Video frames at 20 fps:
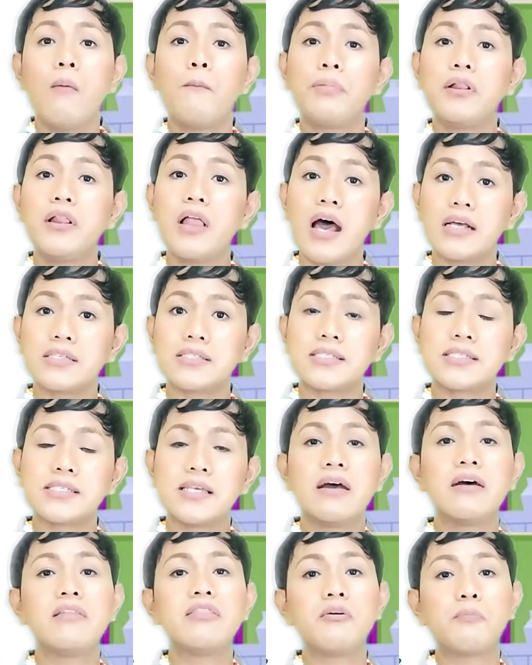
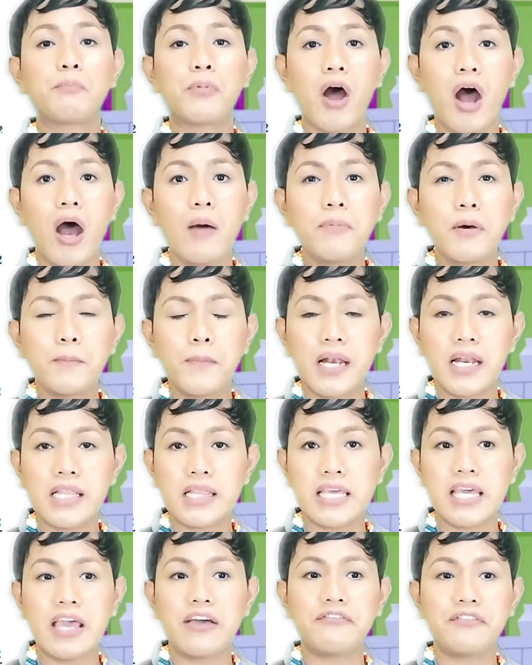plus the
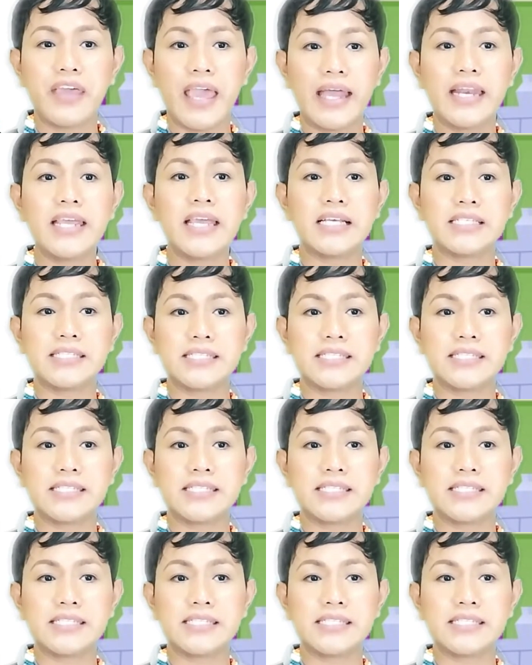probability of getting a